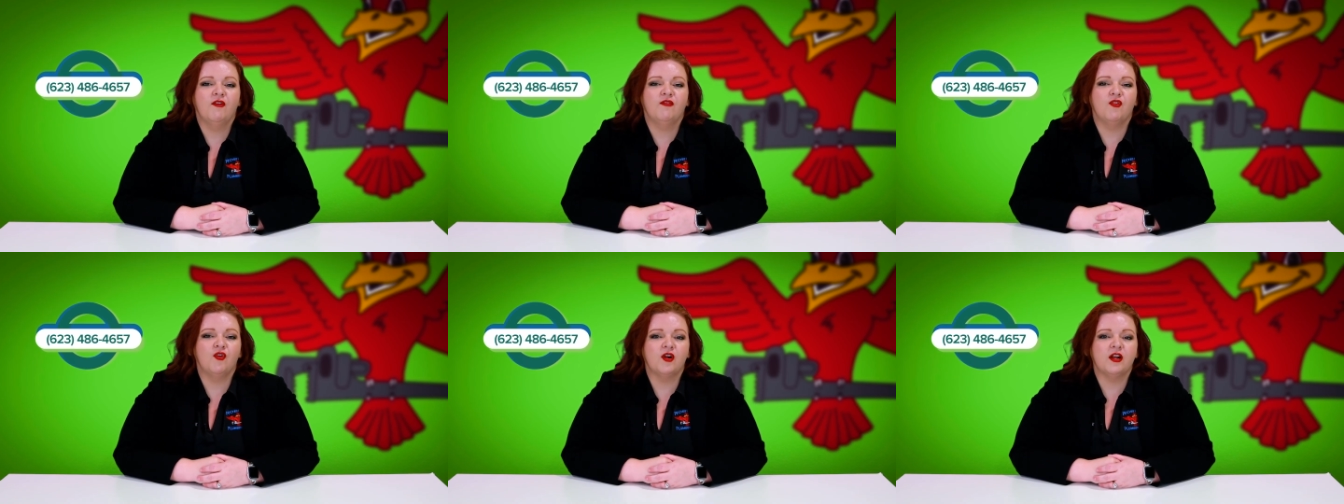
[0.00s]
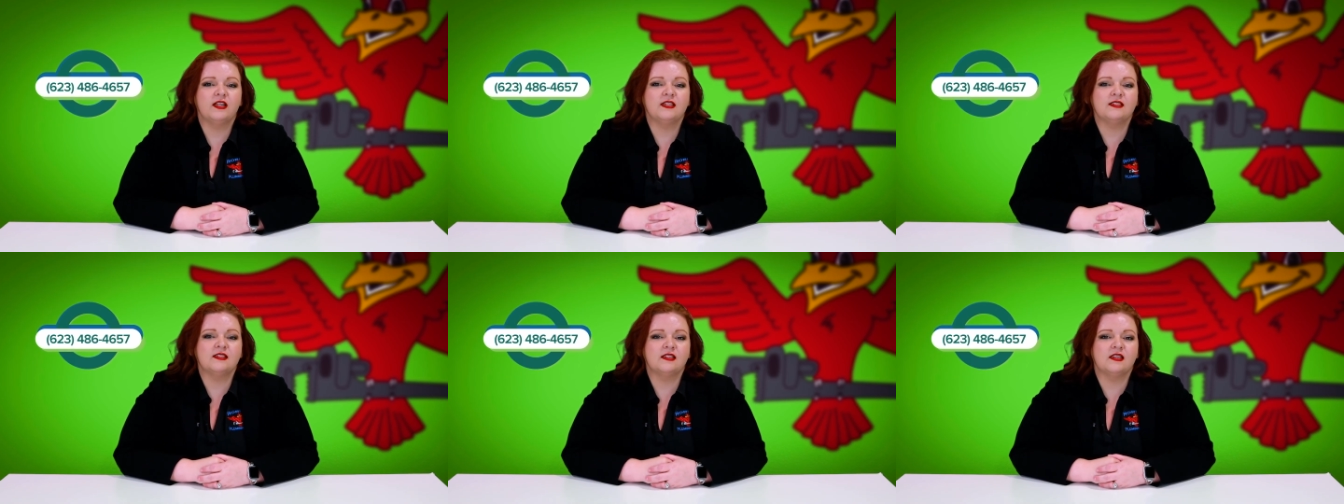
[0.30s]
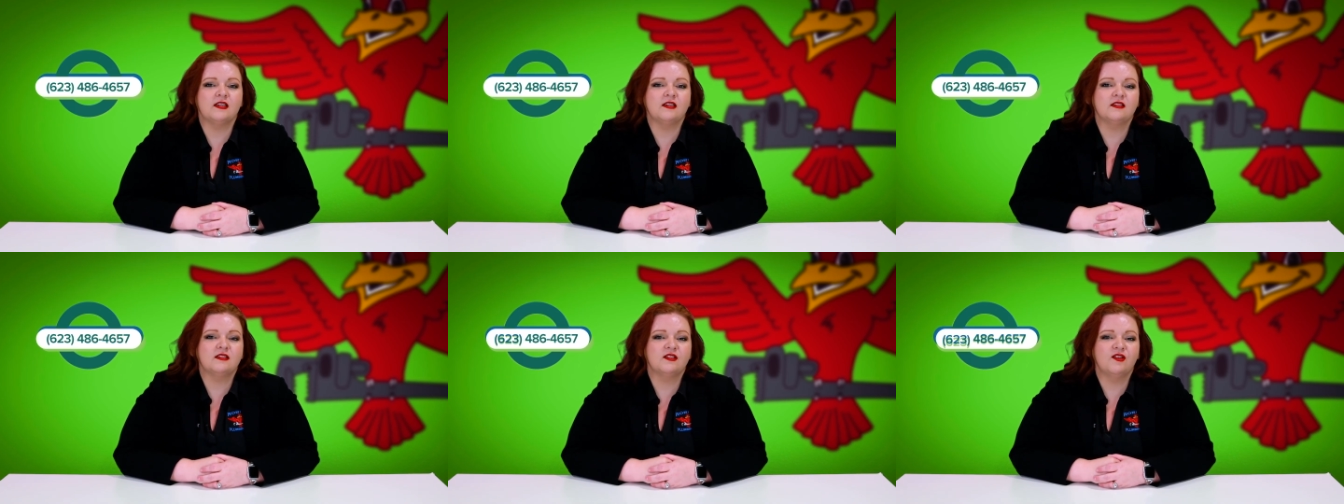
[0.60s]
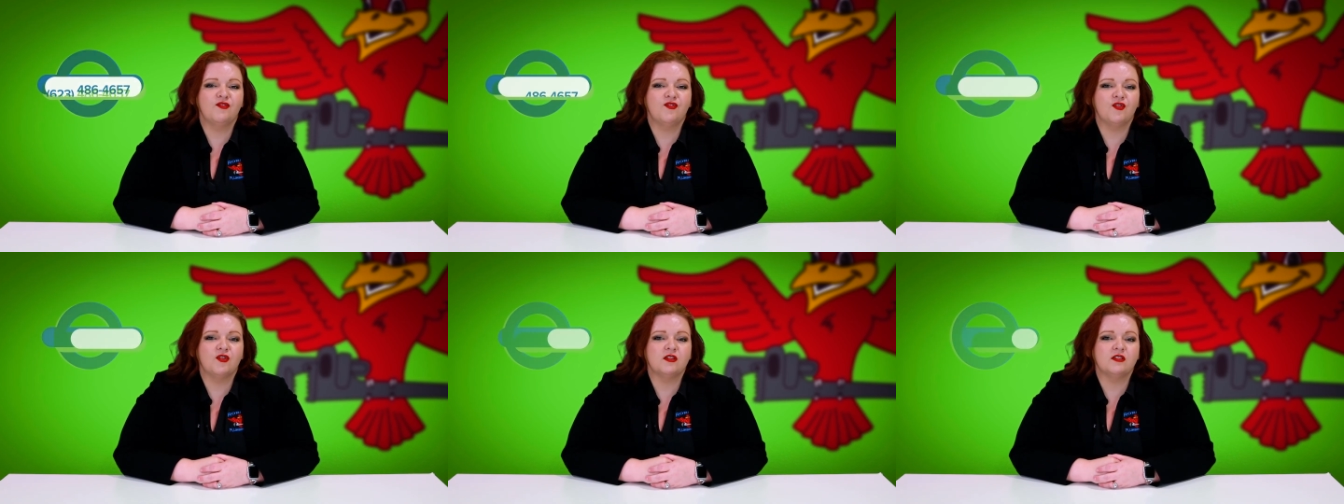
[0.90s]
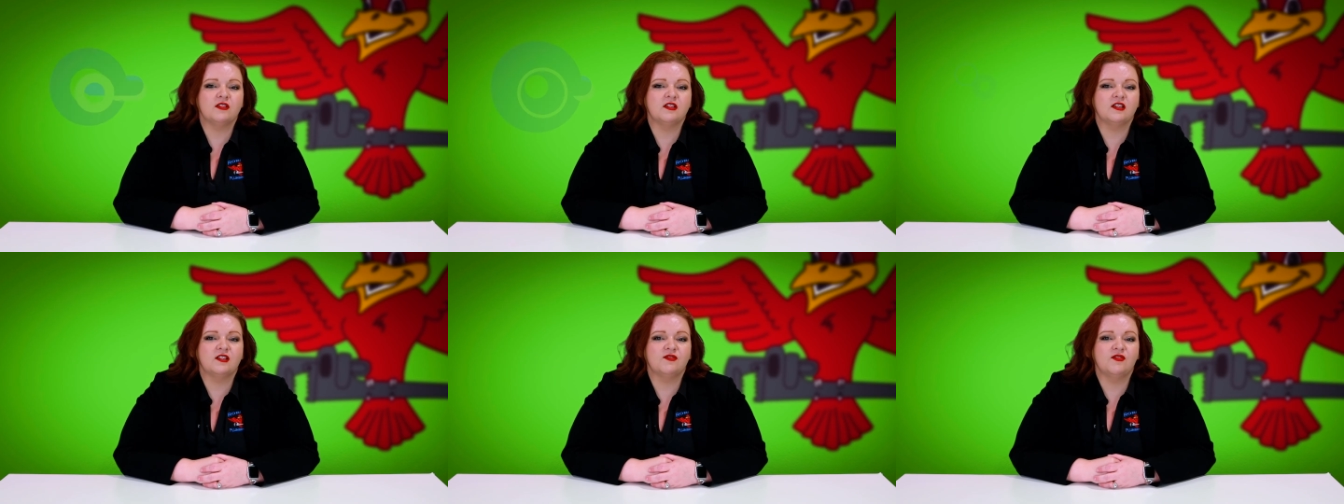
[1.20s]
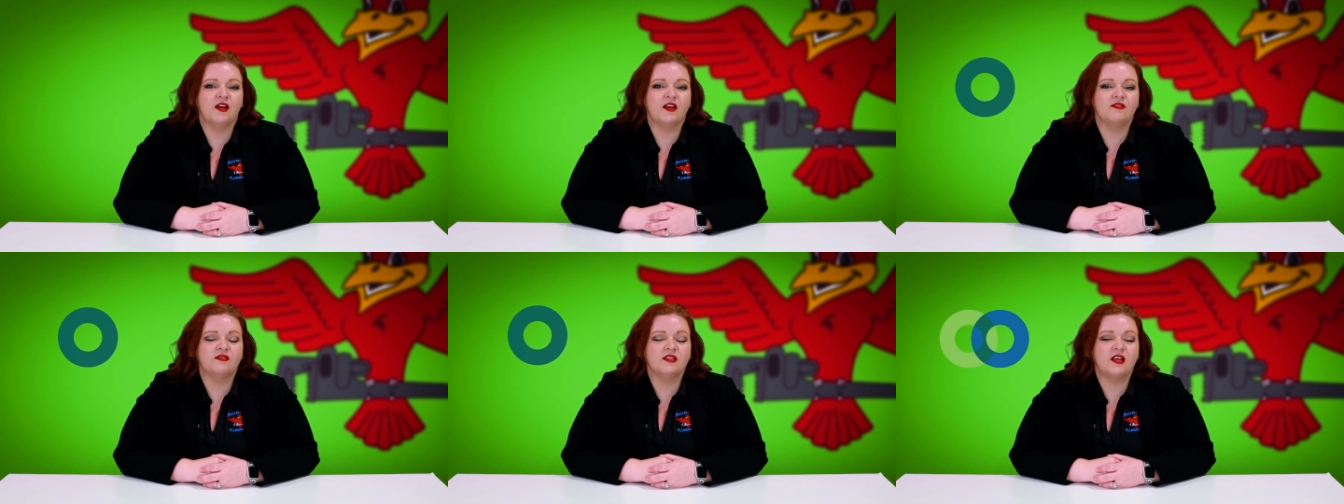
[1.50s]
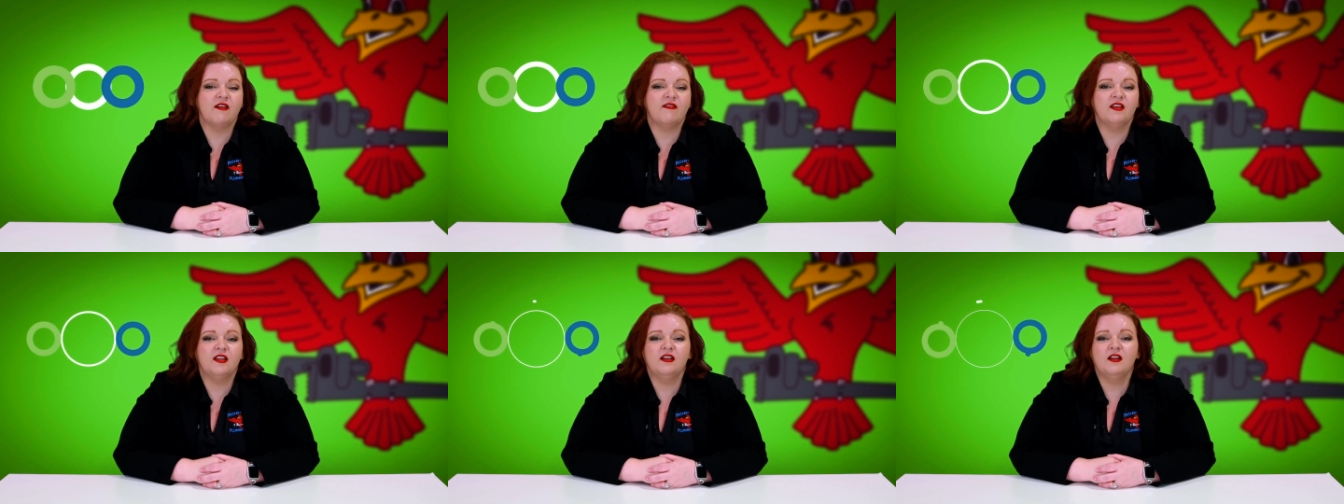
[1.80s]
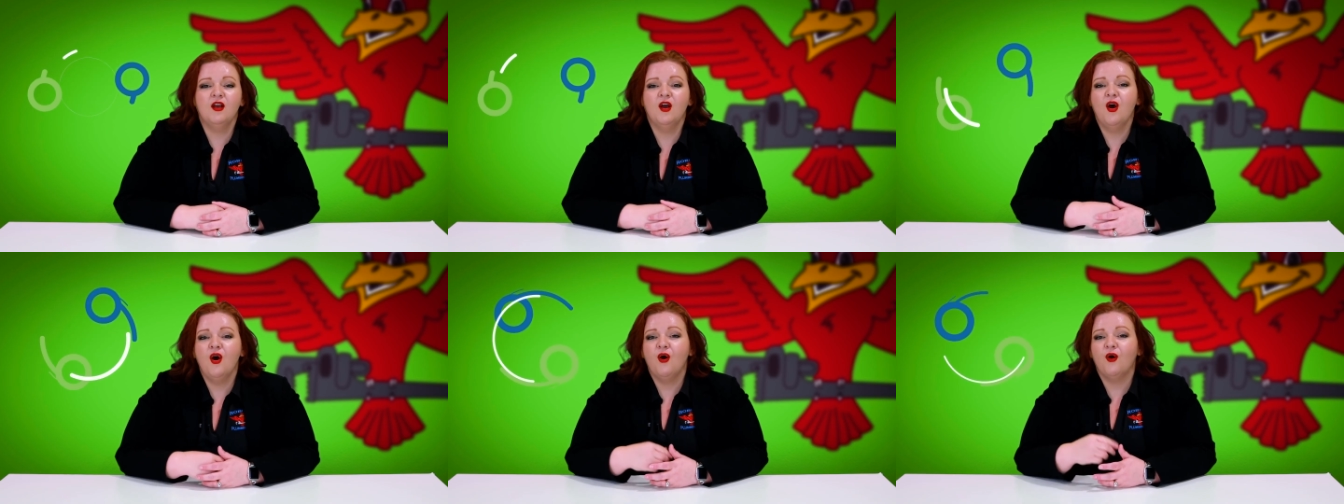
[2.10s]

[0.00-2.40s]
486 4657